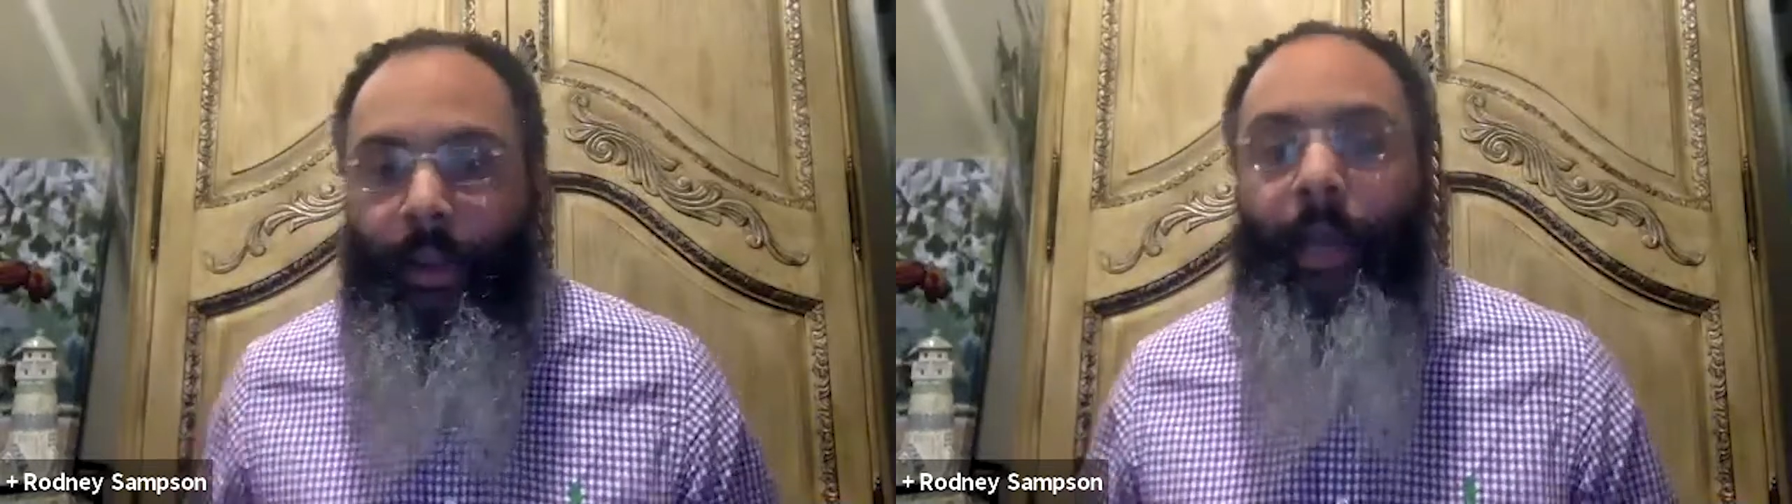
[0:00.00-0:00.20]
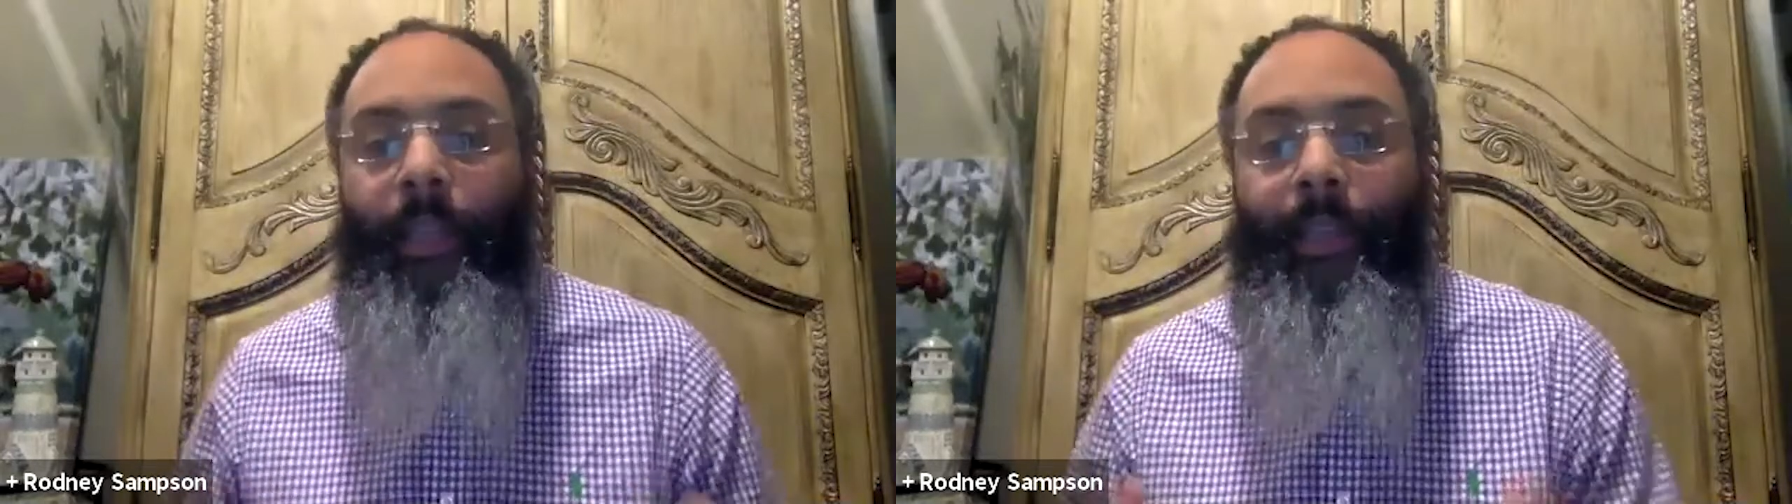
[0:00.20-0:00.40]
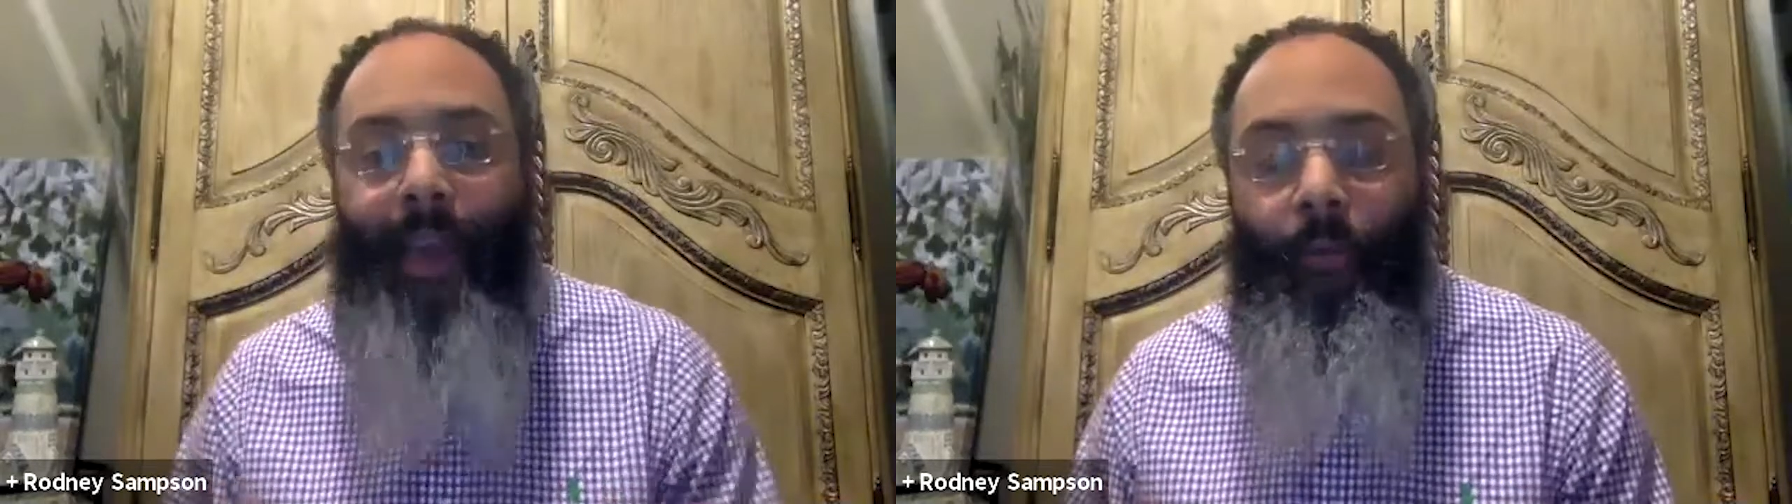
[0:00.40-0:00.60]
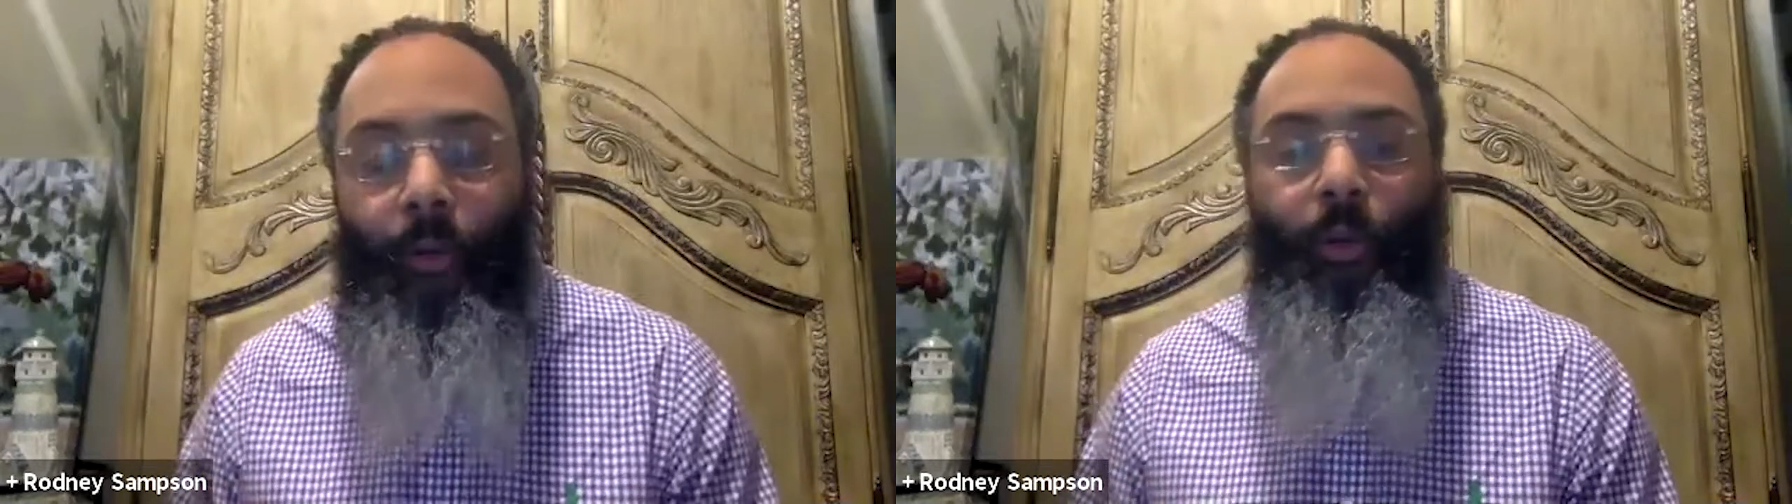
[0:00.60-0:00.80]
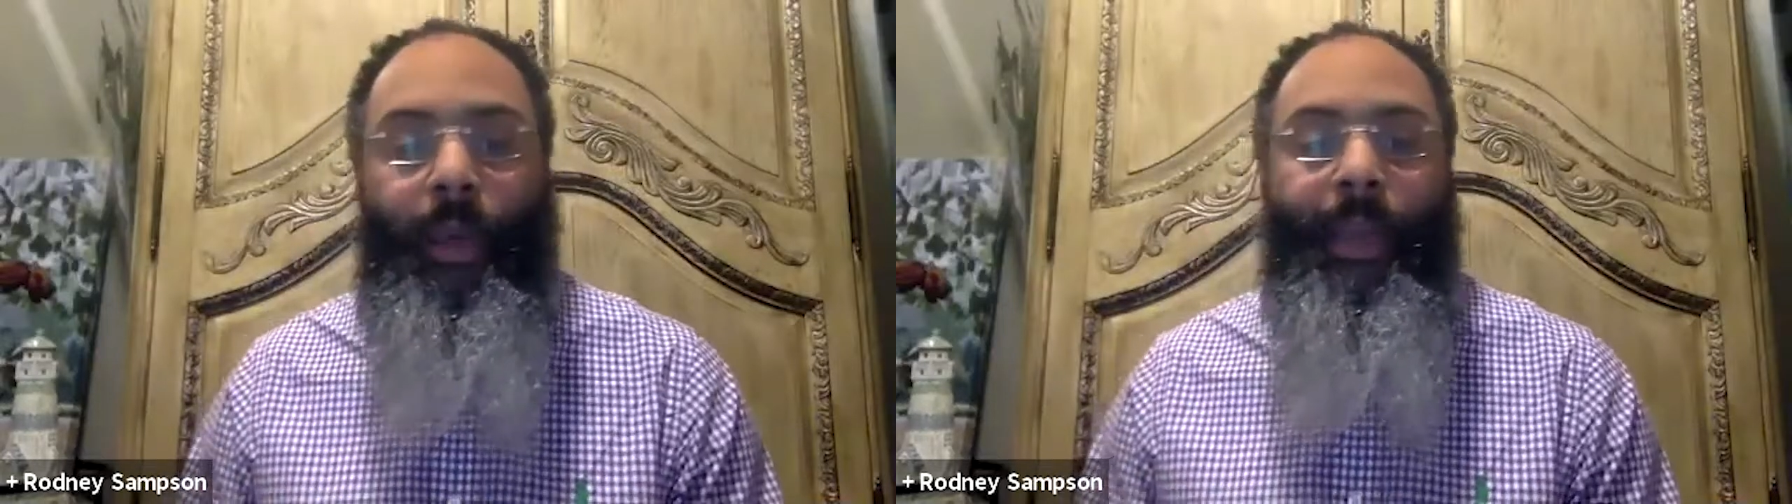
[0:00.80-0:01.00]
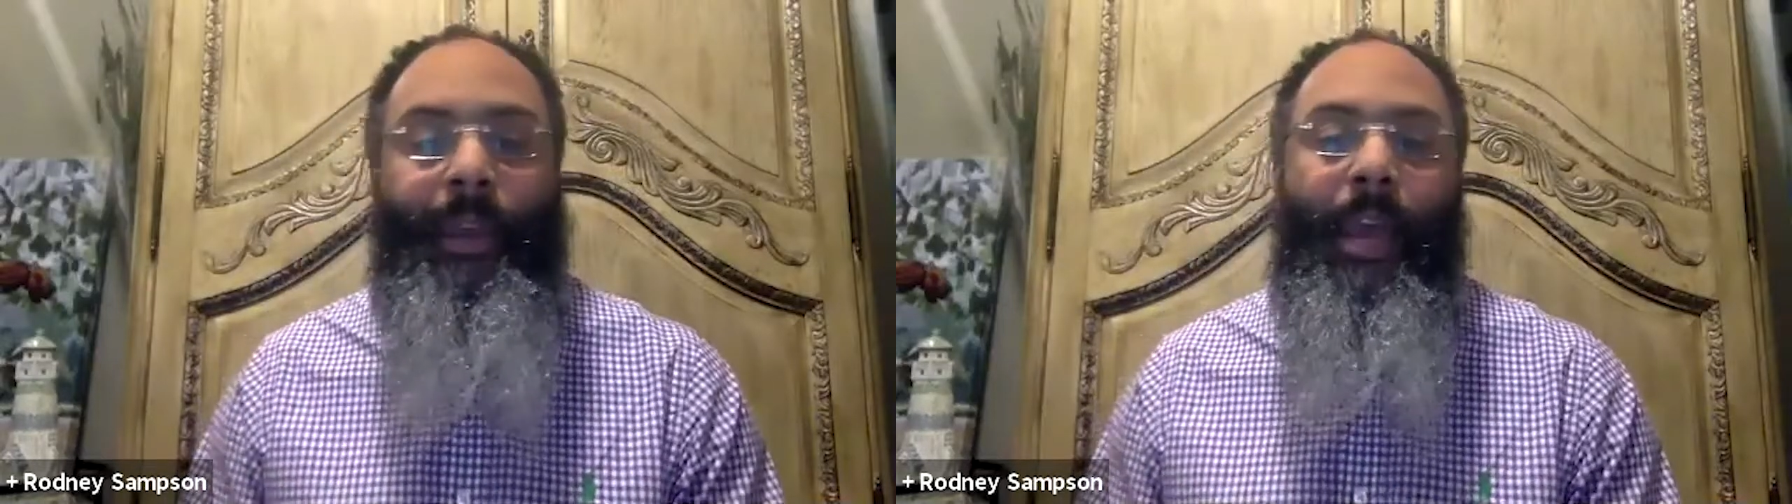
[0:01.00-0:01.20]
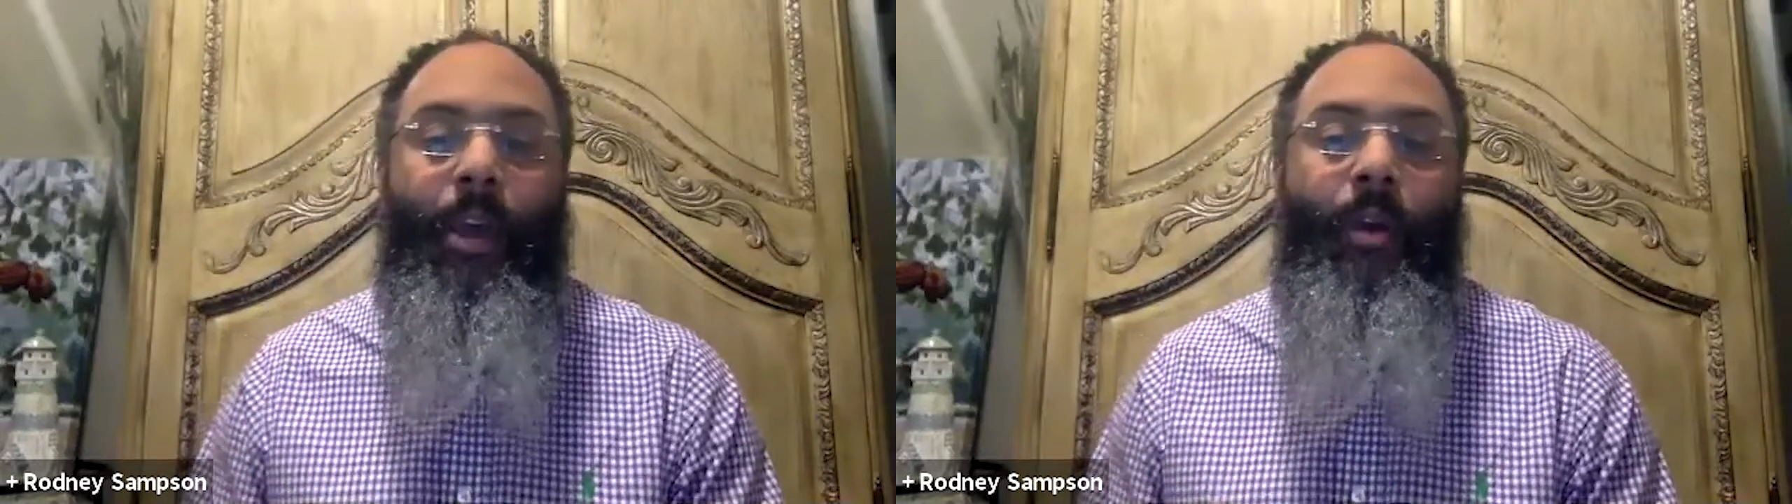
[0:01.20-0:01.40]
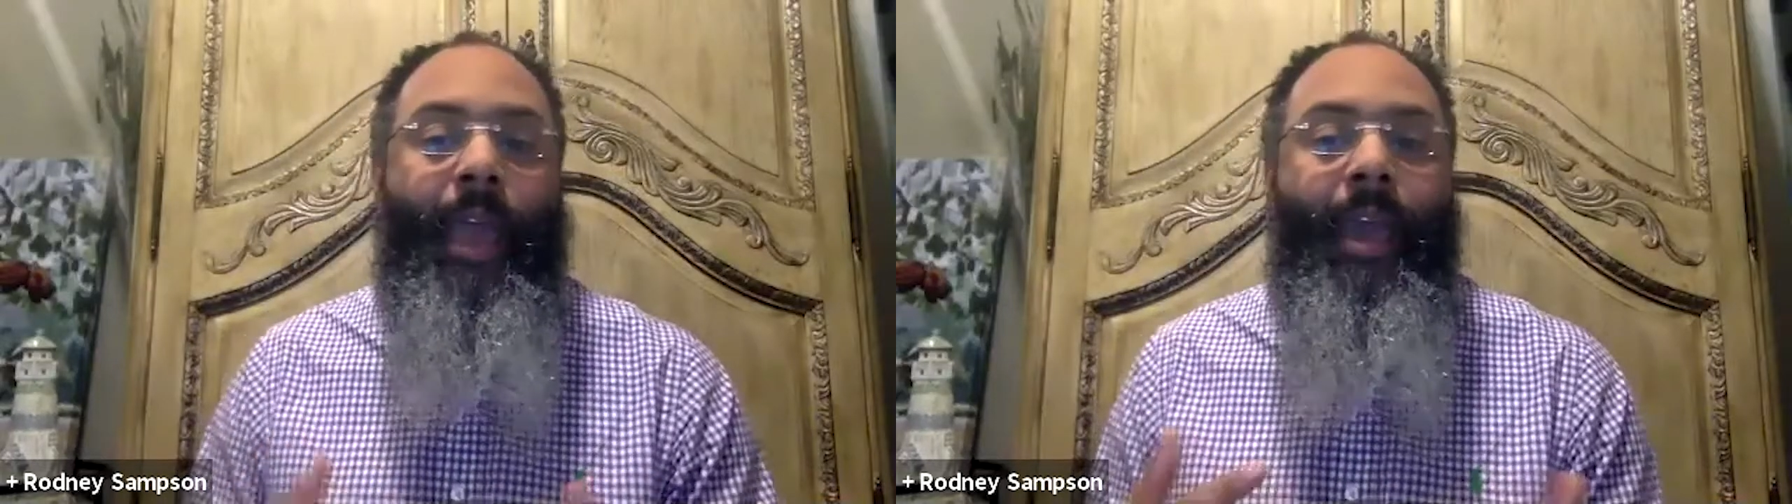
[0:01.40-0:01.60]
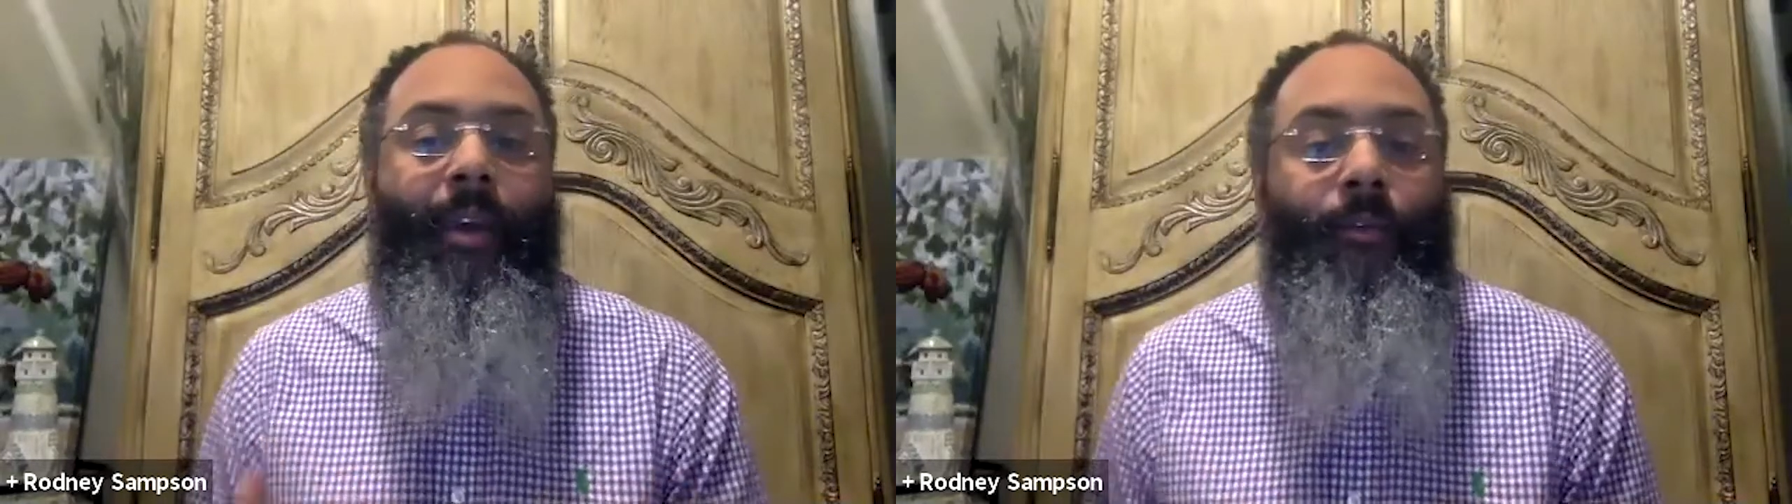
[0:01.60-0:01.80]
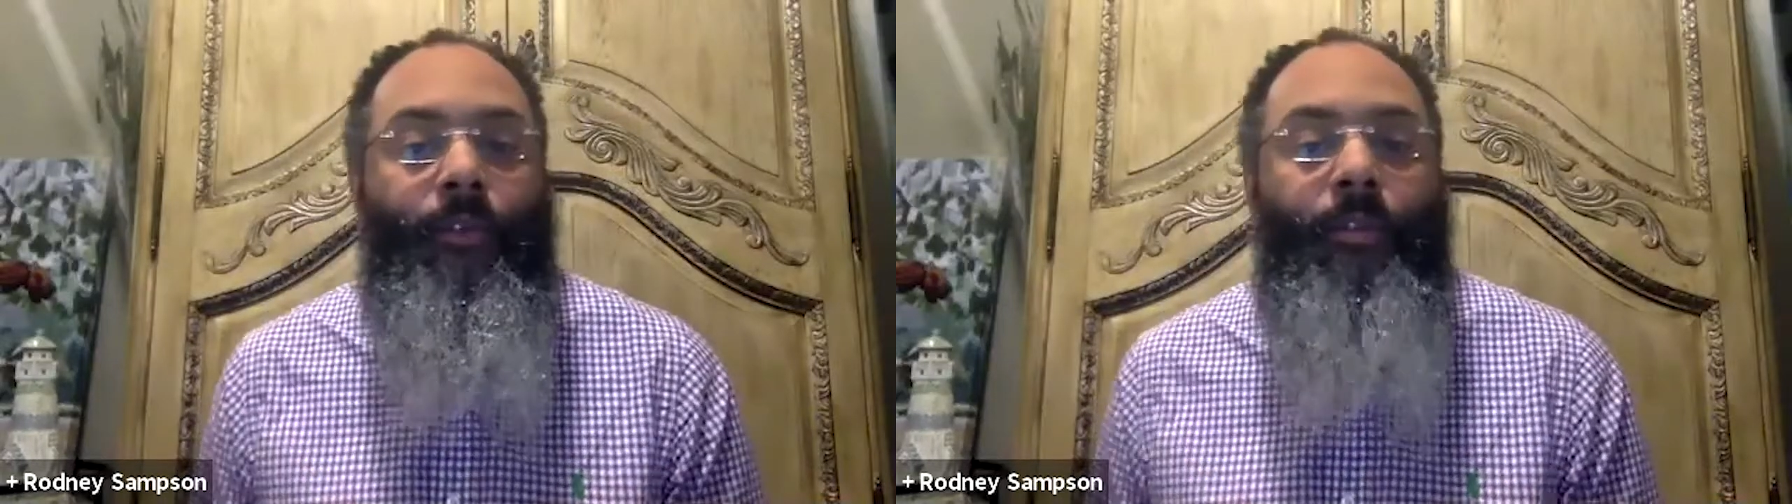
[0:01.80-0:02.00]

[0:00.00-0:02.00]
a level and now have